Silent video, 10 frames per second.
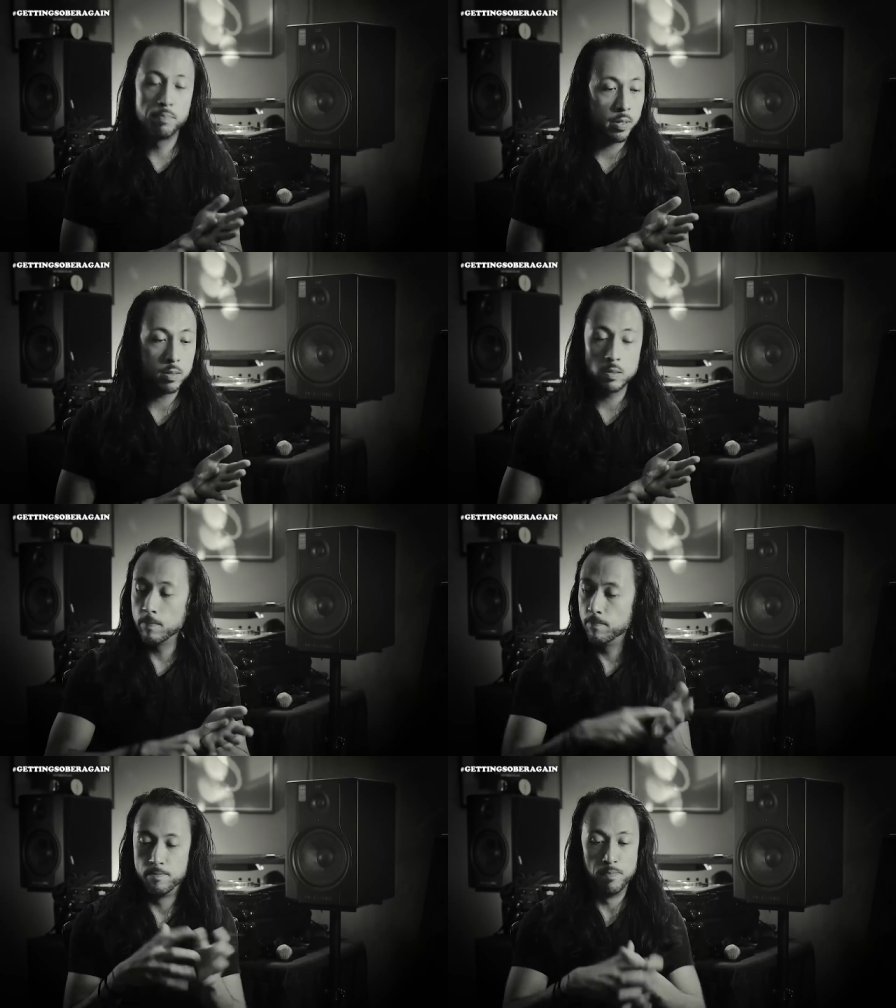put
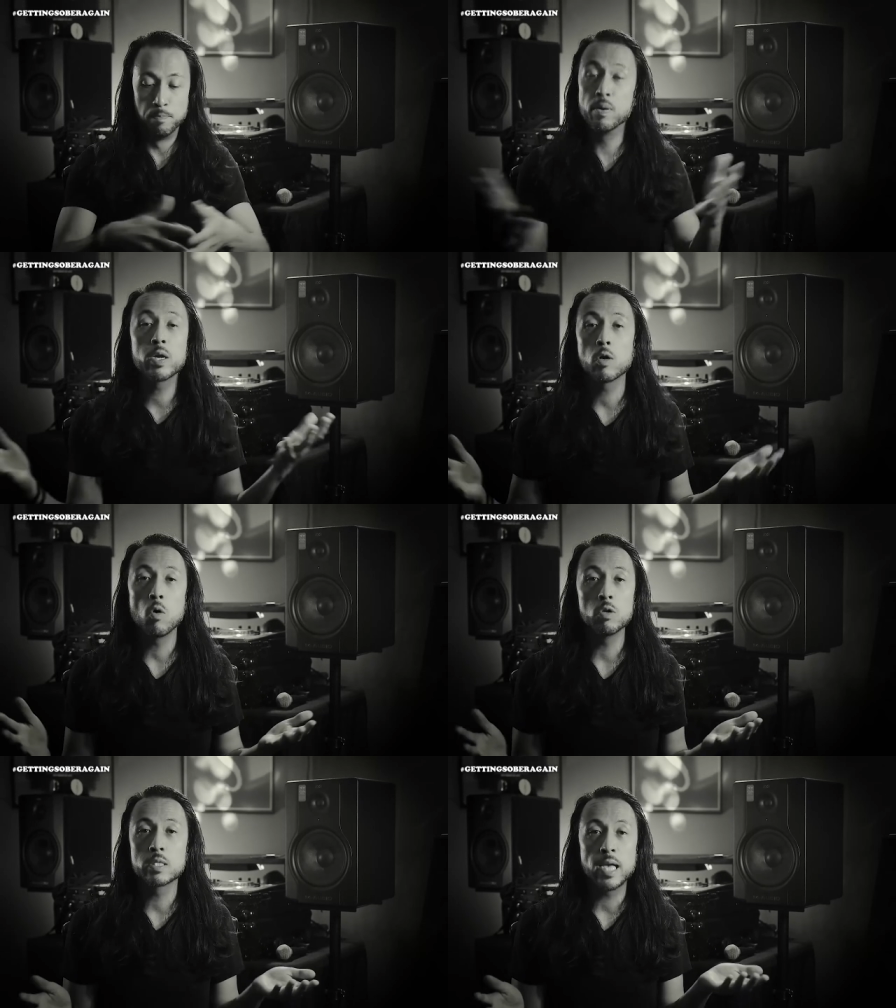book your
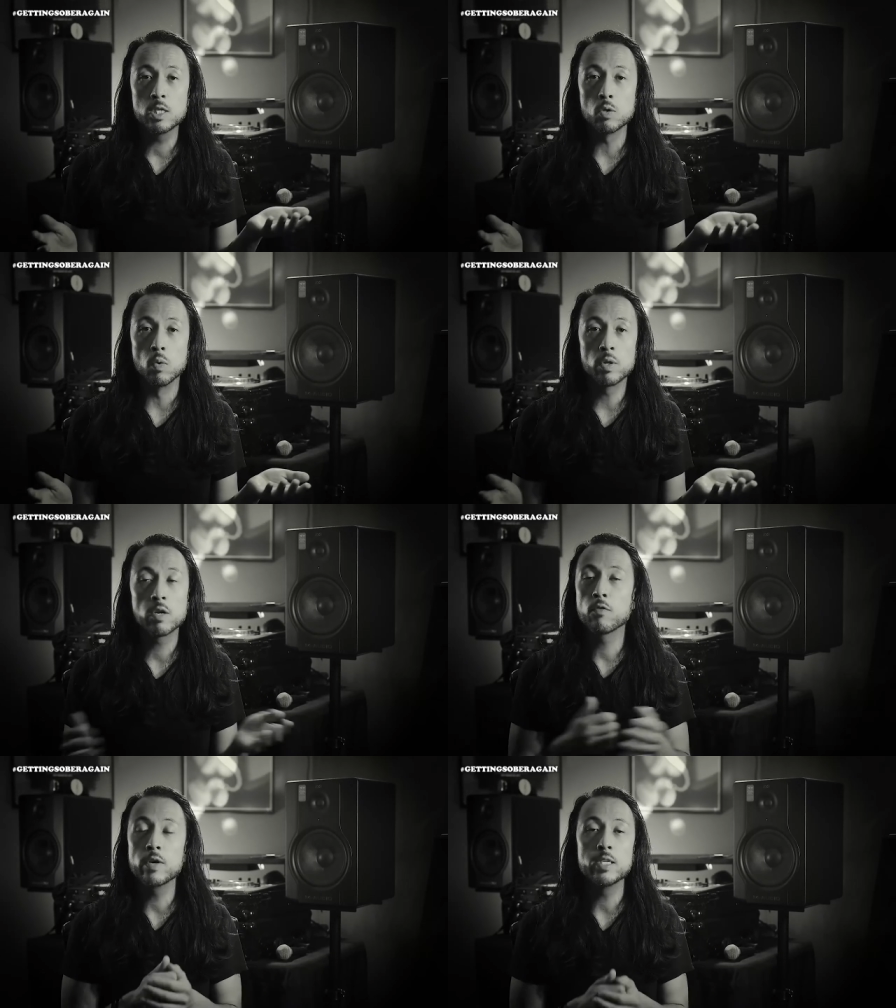whole schedule with
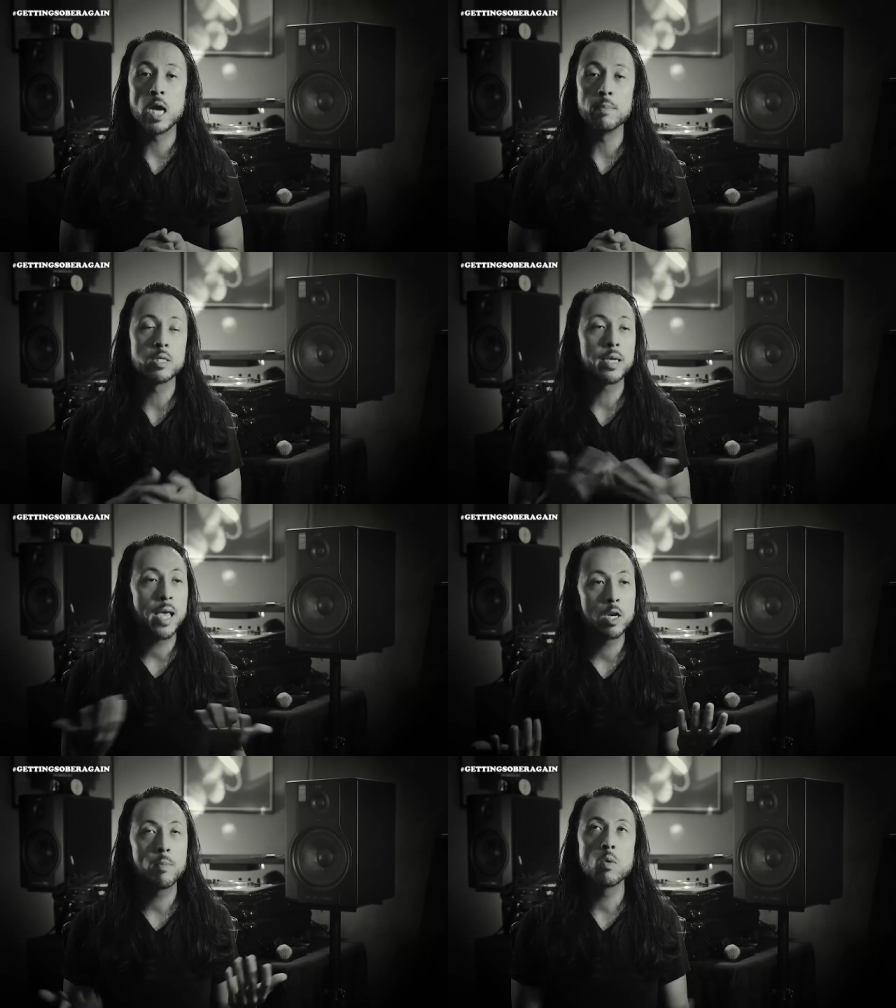your free time. It's like,
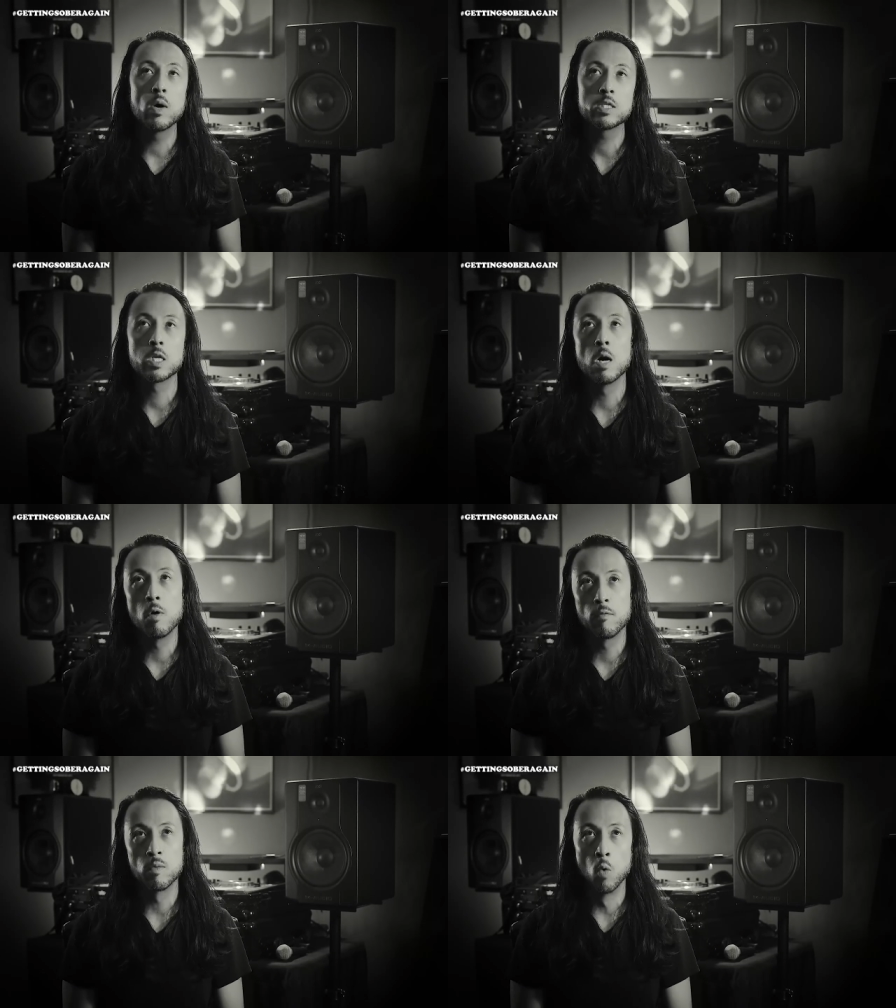yeah, nobody wants to come
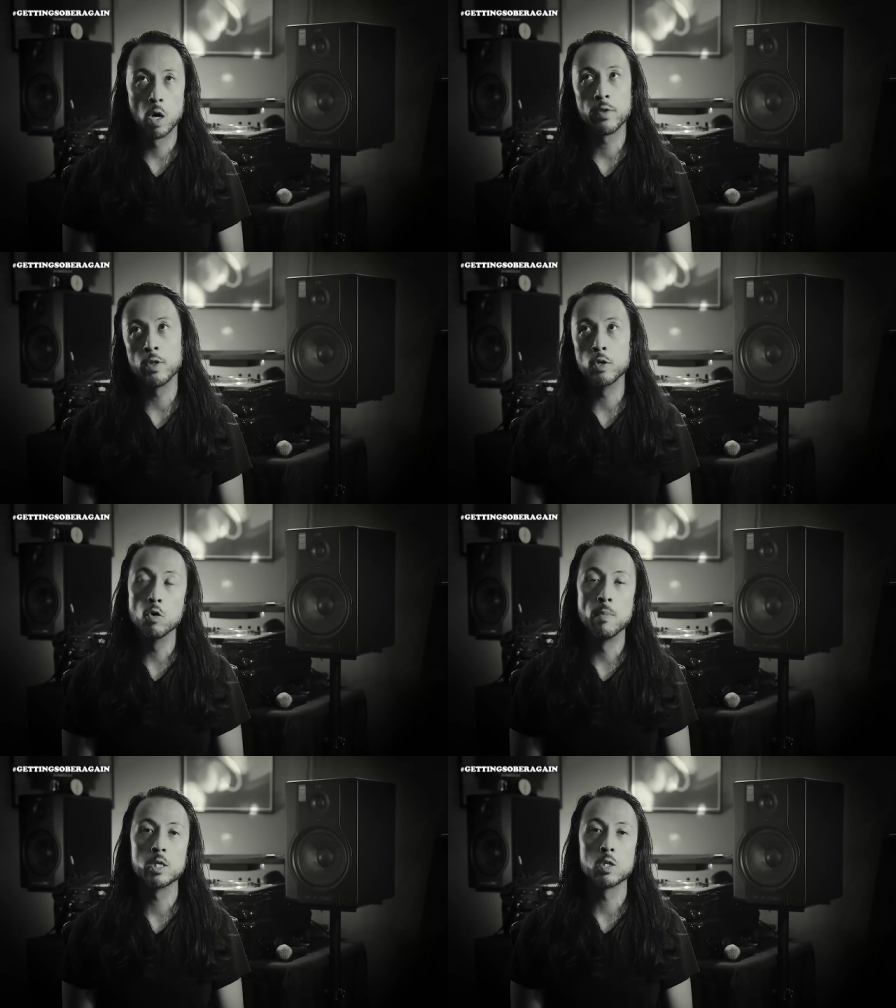home from work and then
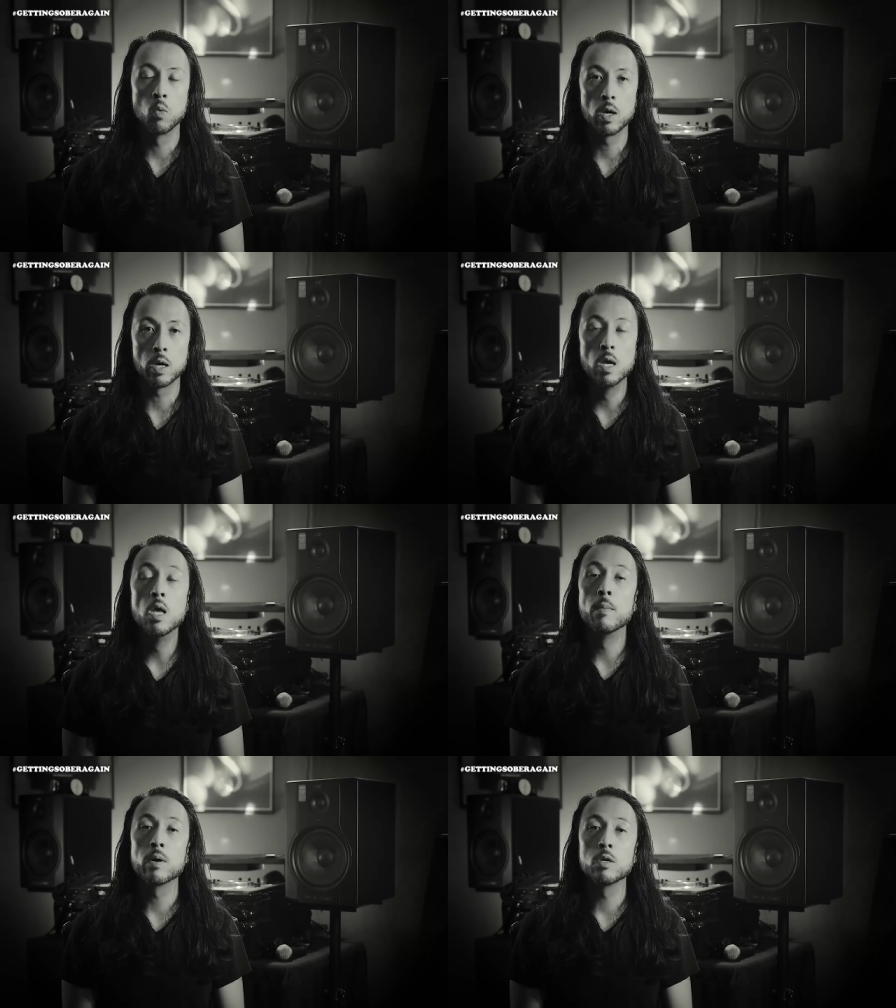do a bunch of work.
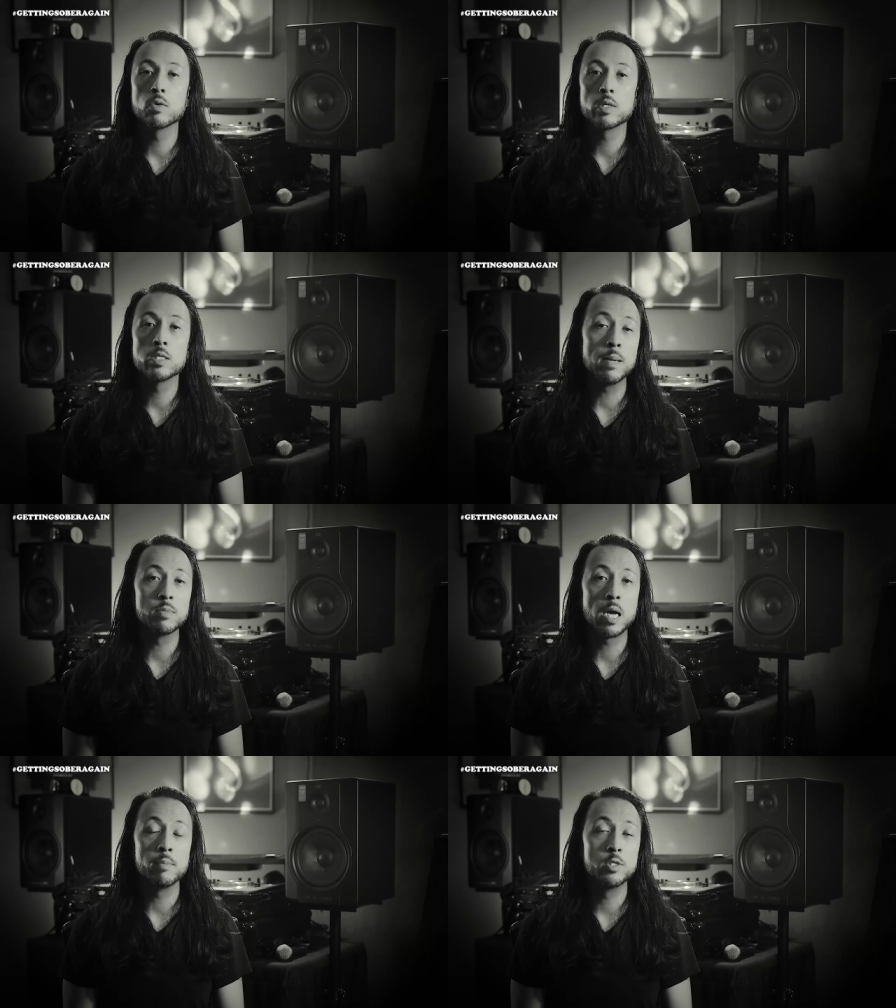But also at the
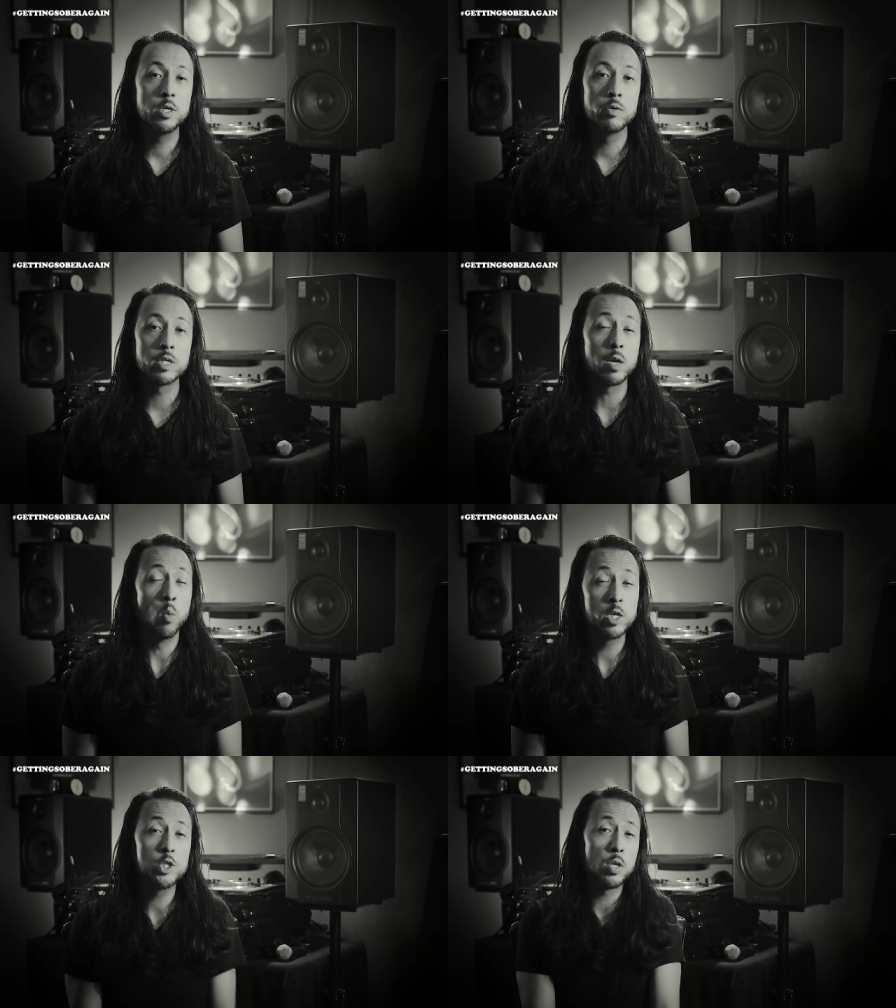same time too, it's like,
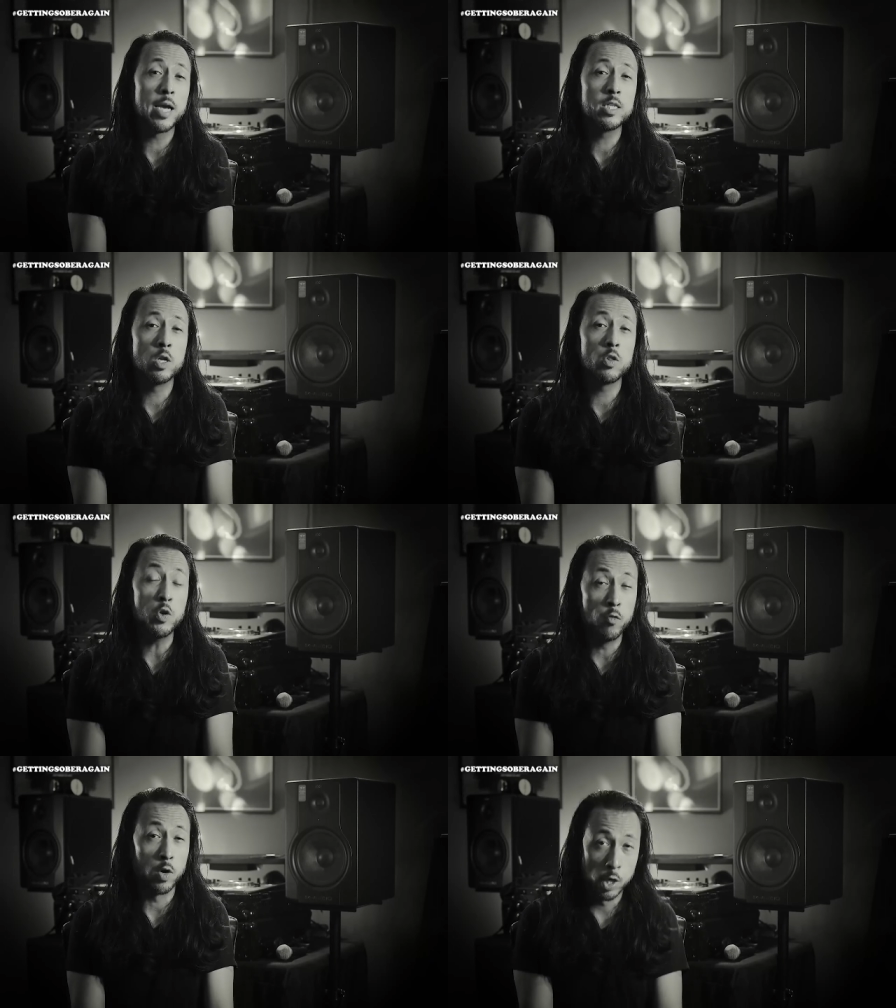wouldn't you like to know that
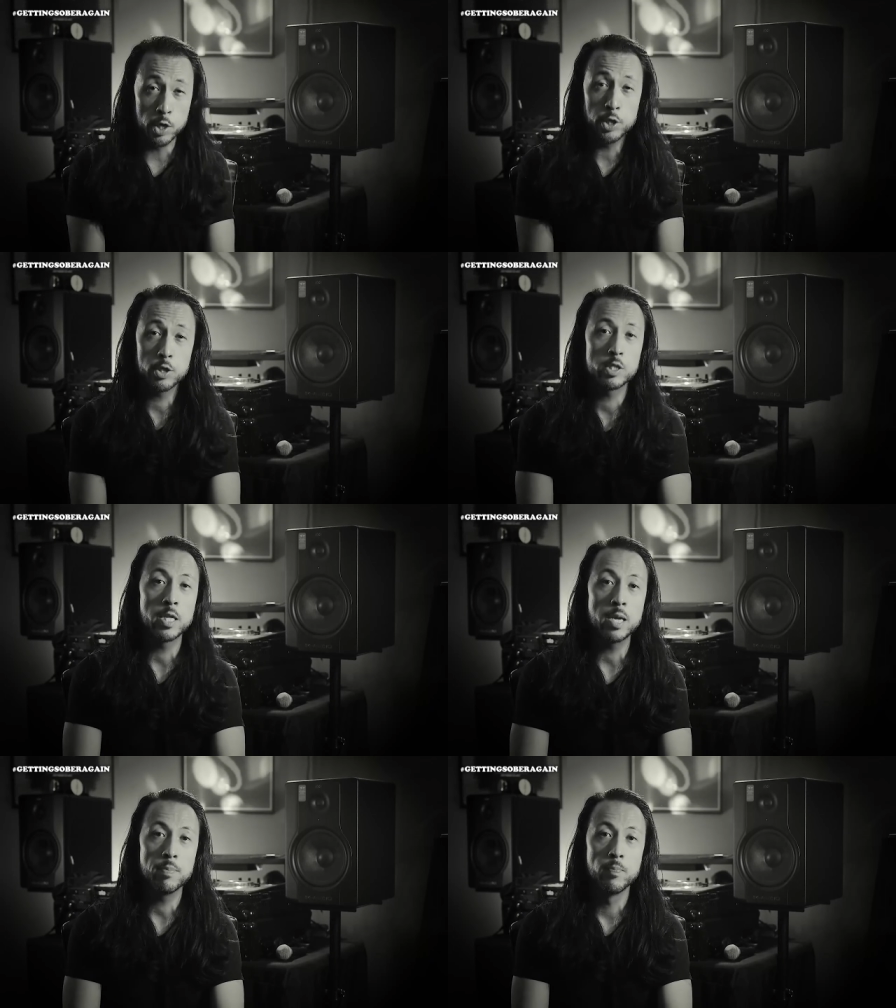you've earned your
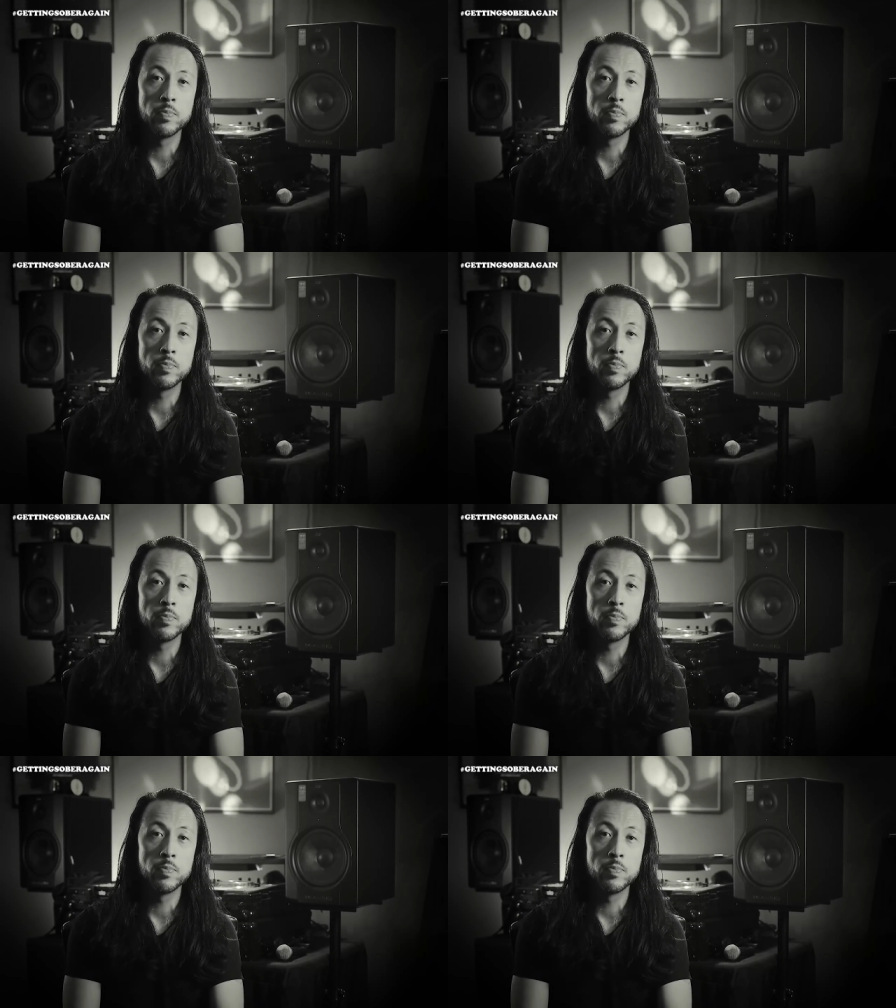sleep